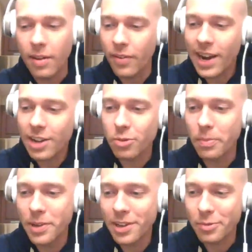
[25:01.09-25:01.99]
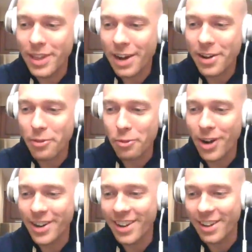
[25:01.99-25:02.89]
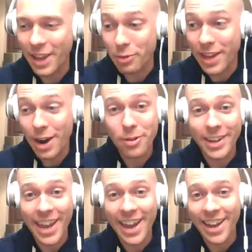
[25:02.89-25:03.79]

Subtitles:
if I got to 1 million without ever running, like, without running